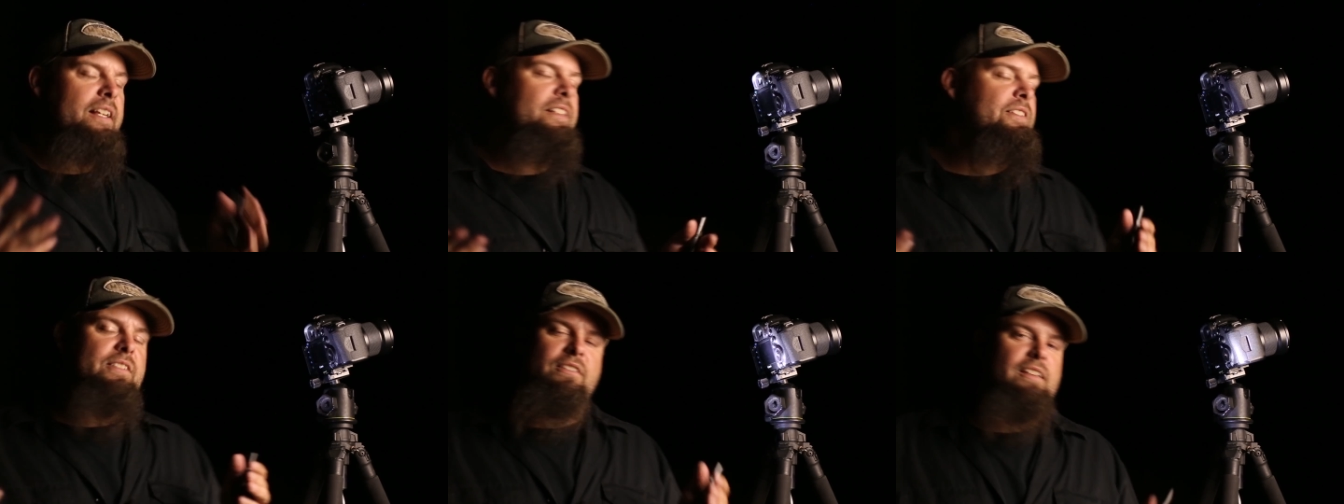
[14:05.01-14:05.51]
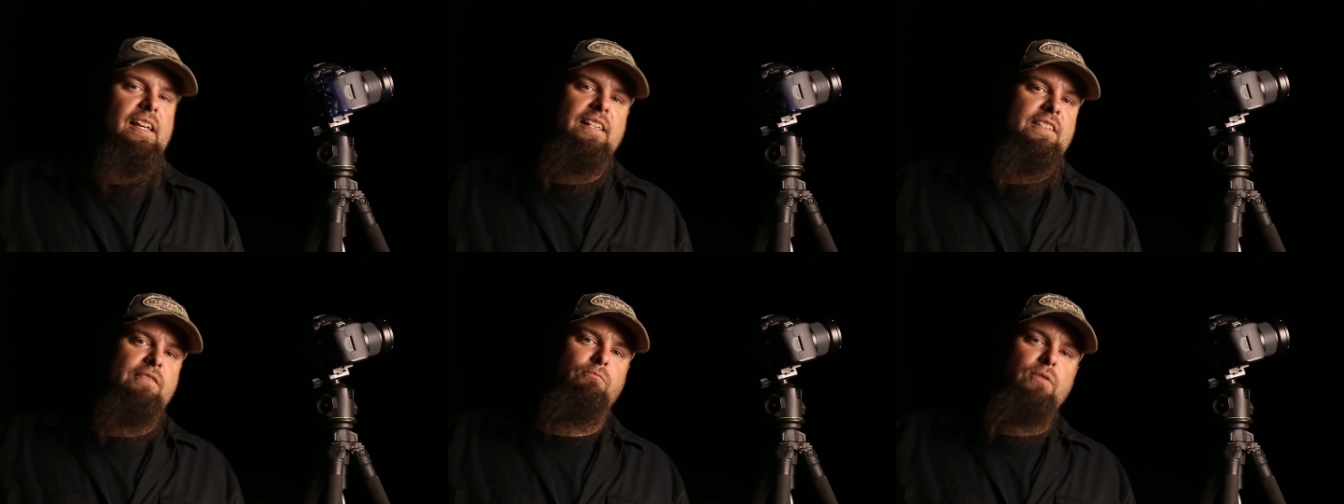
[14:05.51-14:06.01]
it's,
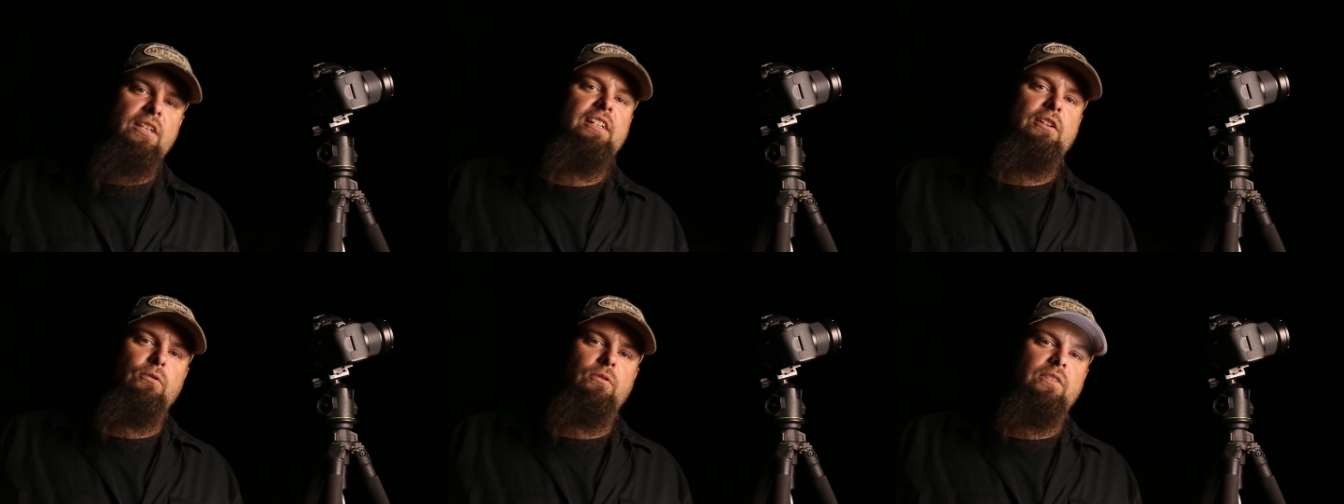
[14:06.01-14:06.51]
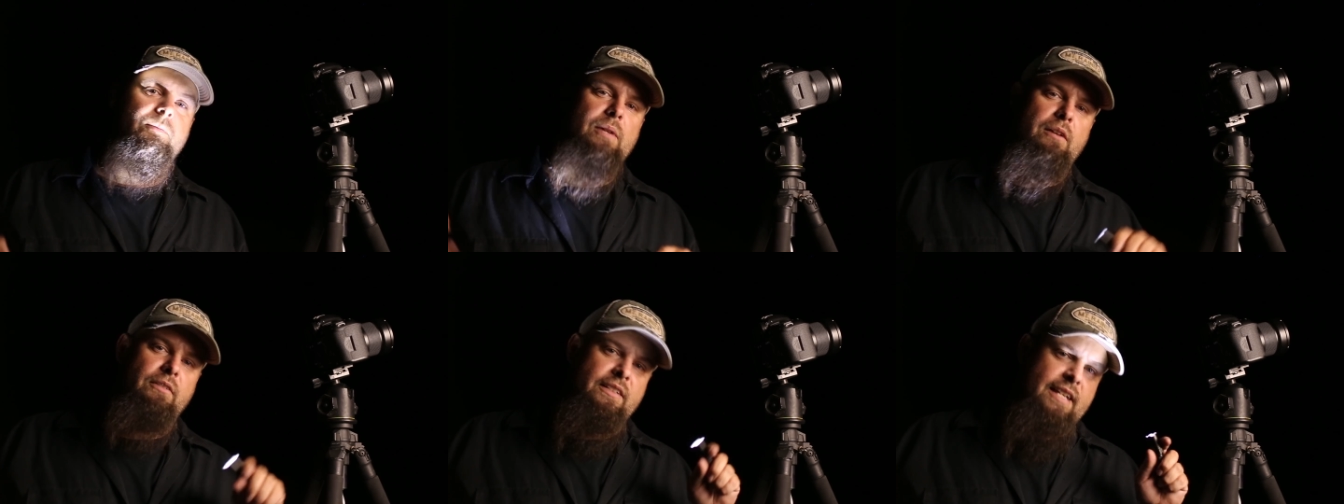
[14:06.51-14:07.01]
it's really cool to
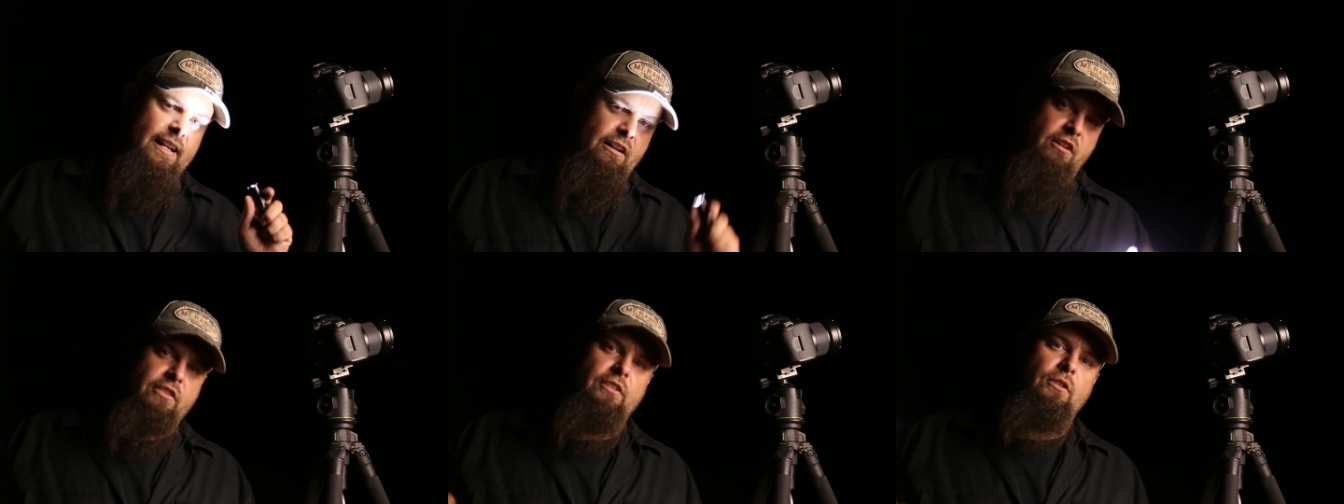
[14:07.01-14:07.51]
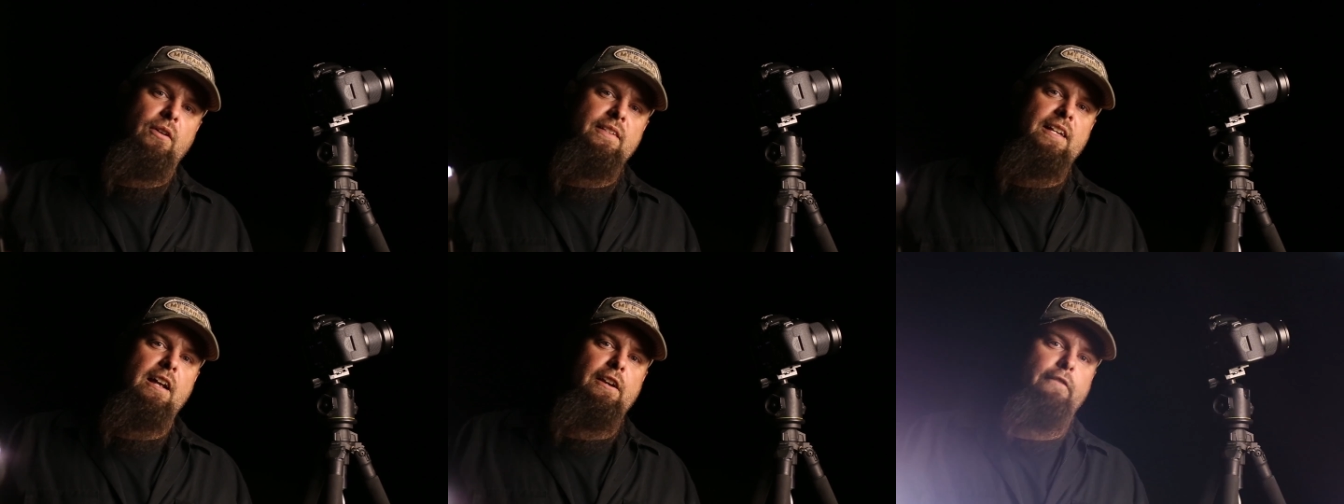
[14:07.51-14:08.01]
be able to take all the
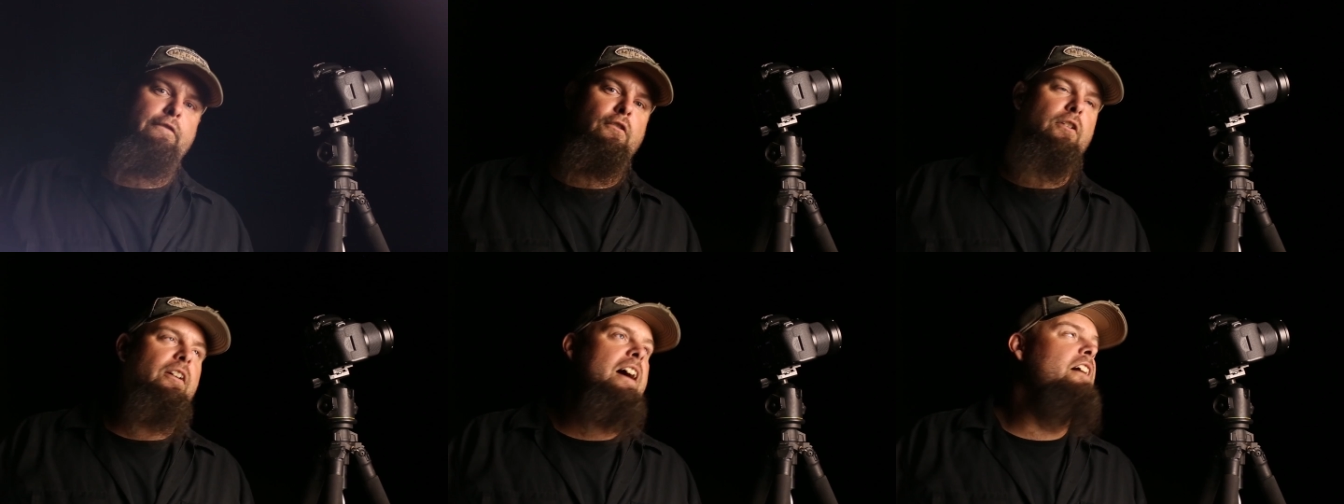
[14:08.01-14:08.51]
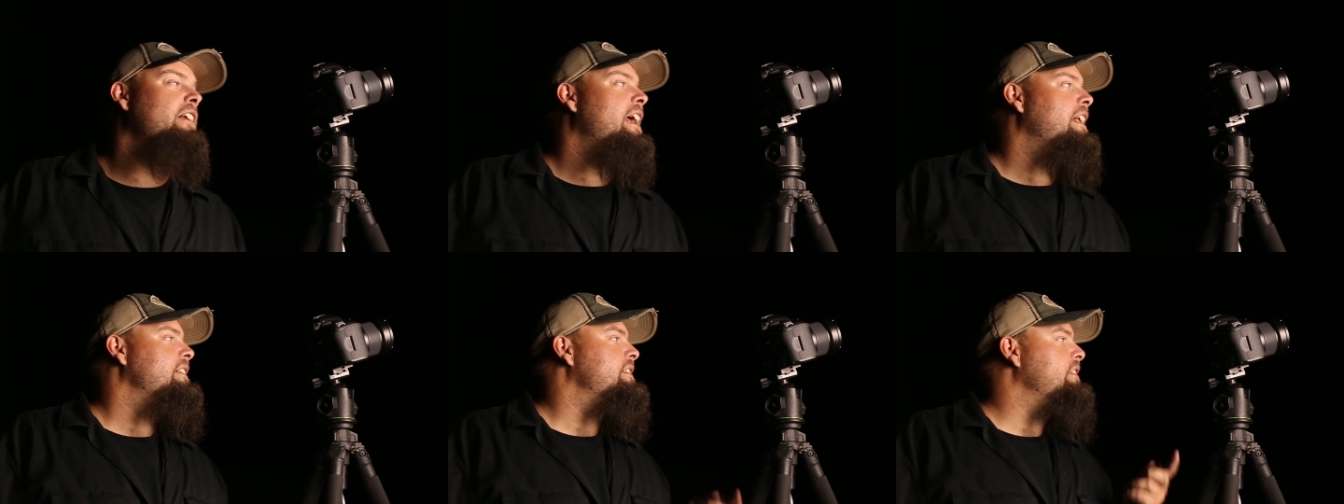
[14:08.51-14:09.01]
noise out of your foreground
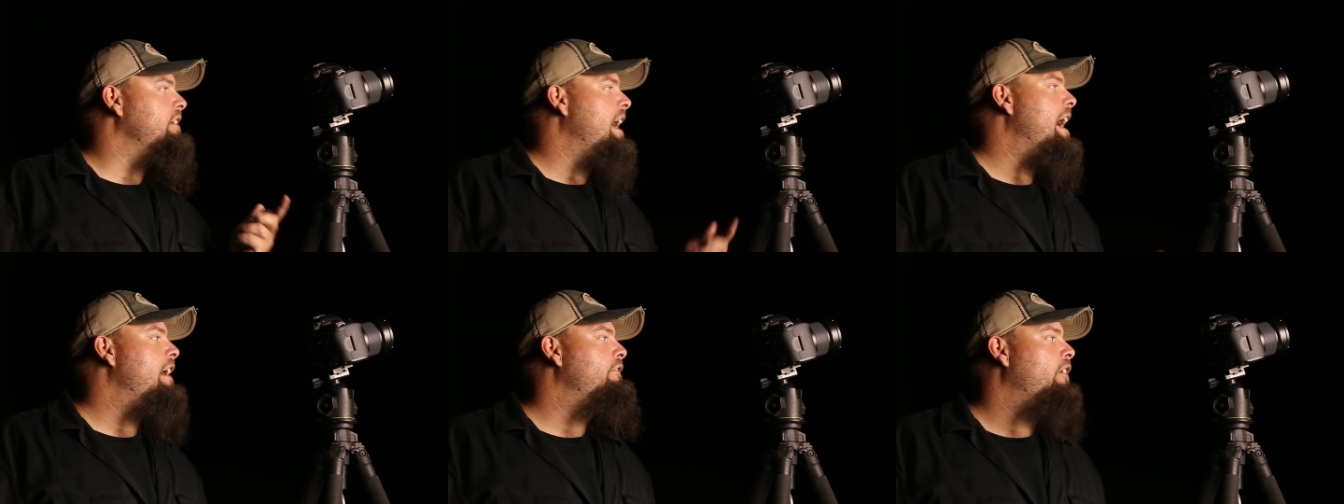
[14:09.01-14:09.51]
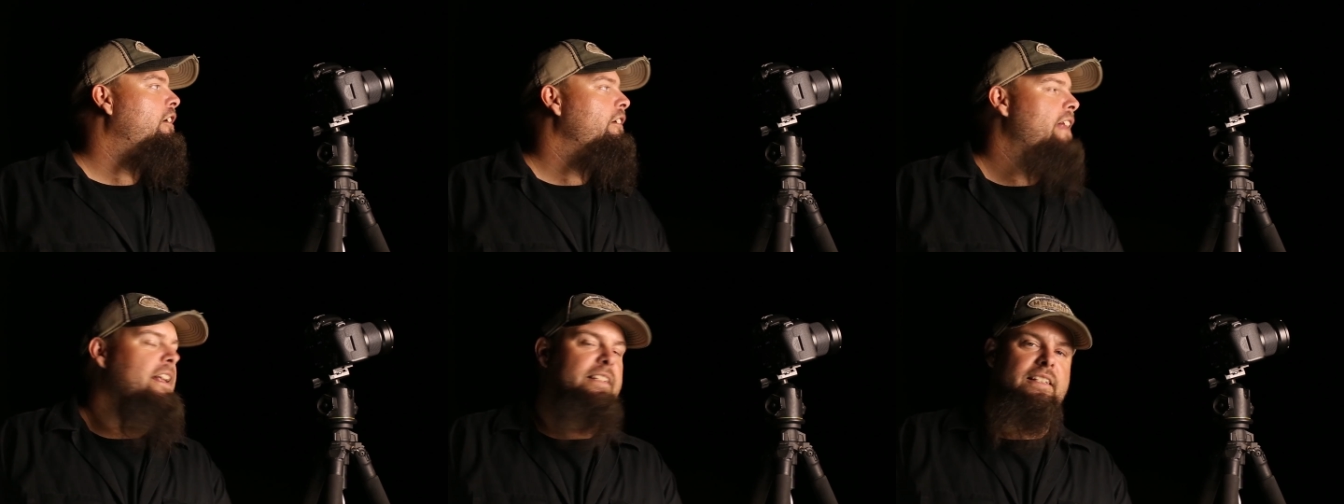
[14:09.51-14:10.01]
and still have
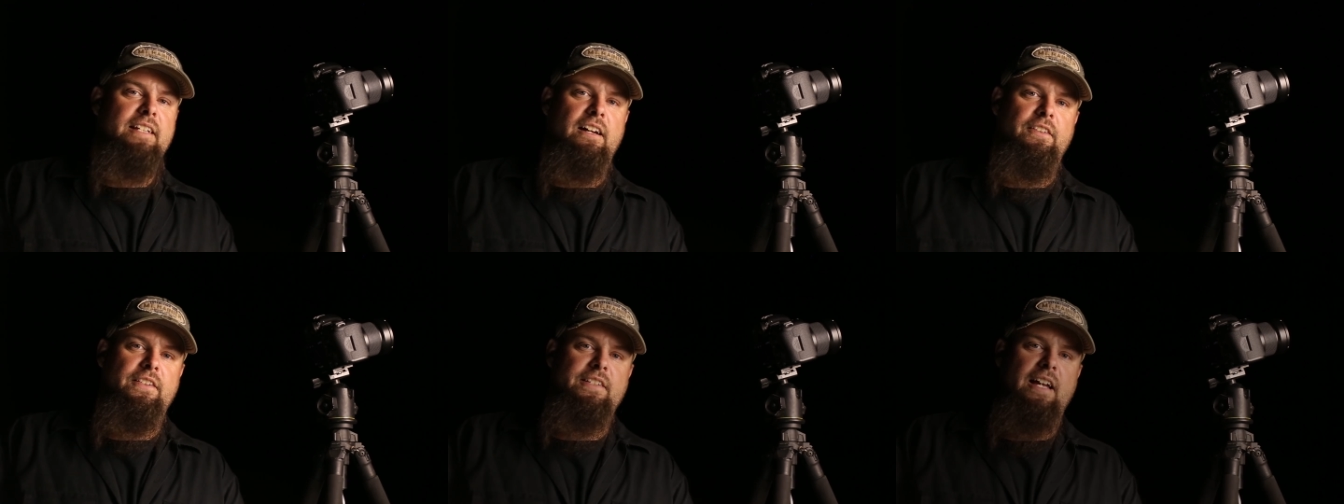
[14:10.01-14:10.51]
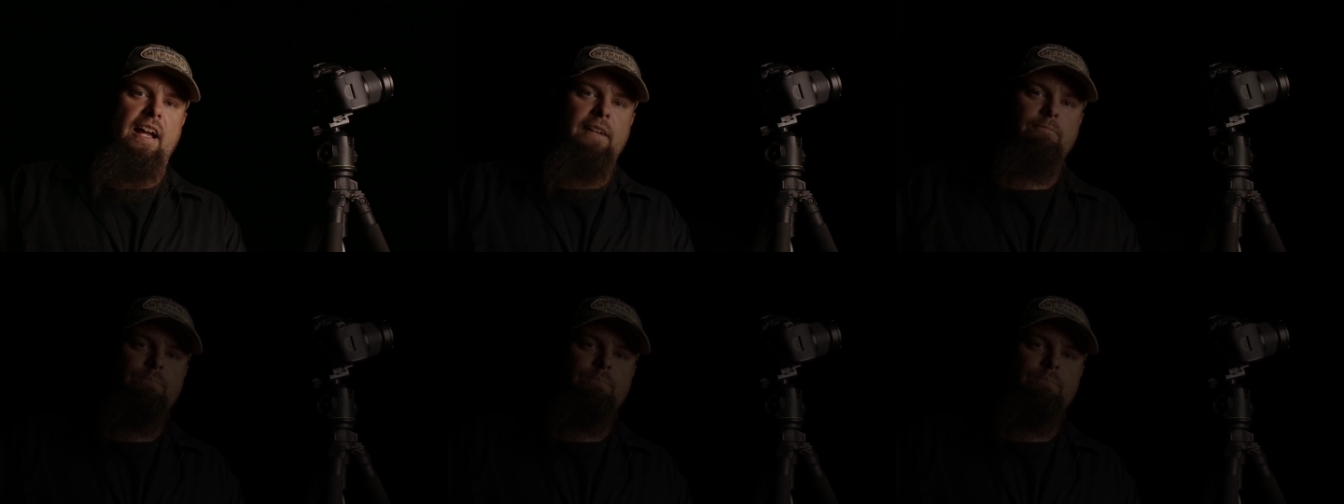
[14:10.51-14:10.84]
all that detail in the sky.